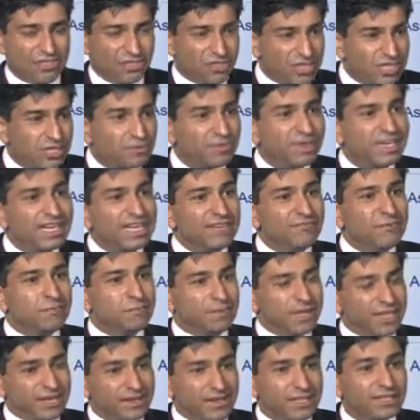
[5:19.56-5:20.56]
This will leave
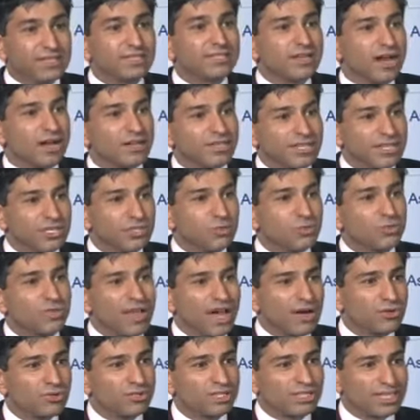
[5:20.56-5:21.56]
a period starting
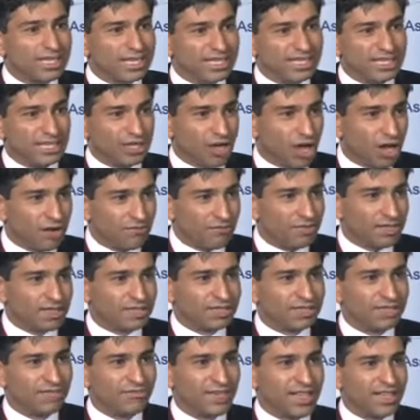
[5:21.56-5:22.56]
2018
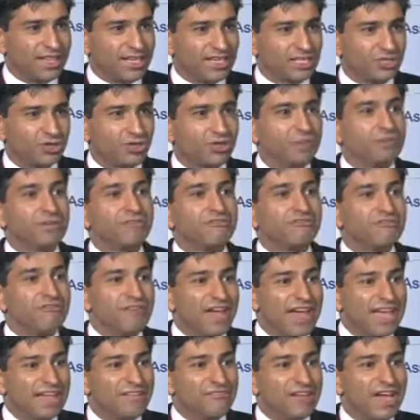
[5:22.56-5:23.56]
onwards where there's going to be
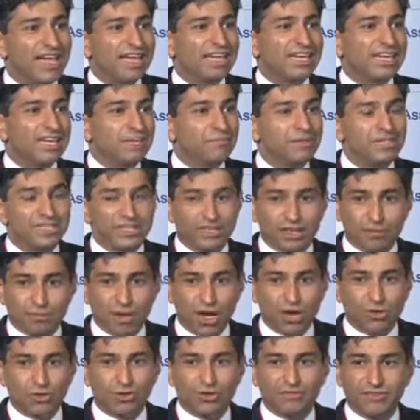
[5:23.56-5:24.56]
very, very limited
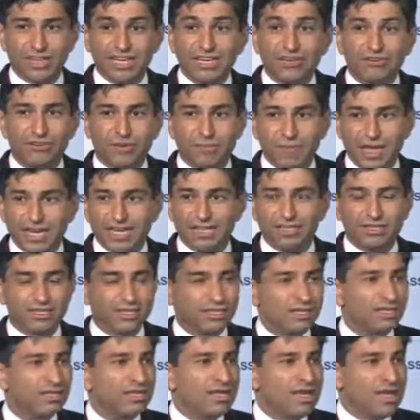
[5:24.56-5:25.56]
amount of
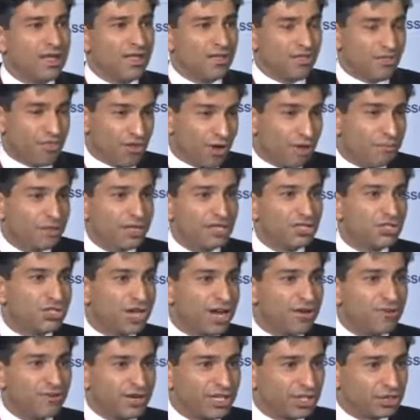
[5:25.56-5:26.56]
incremental thermal
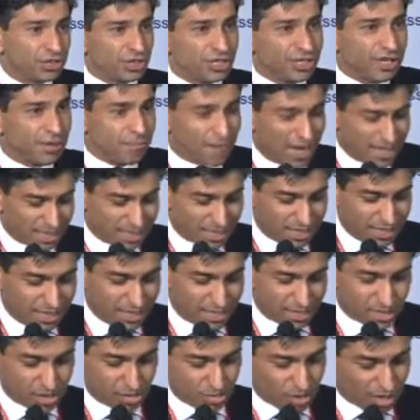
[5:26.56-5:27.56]
generation
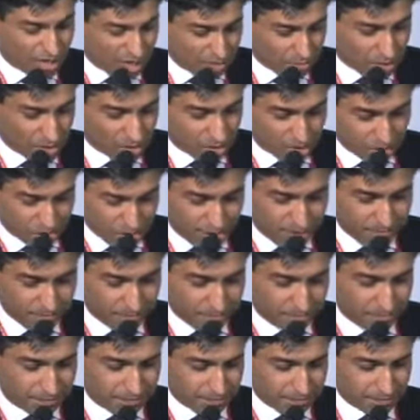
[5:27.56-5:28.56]
capacity that's going to come on
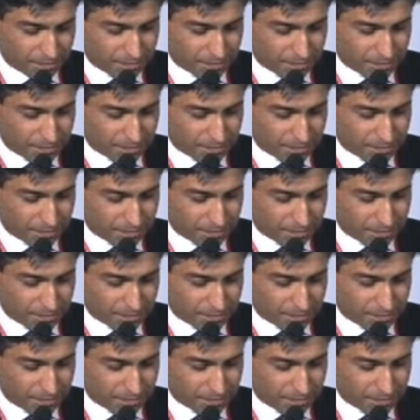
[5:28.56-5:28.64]
stream.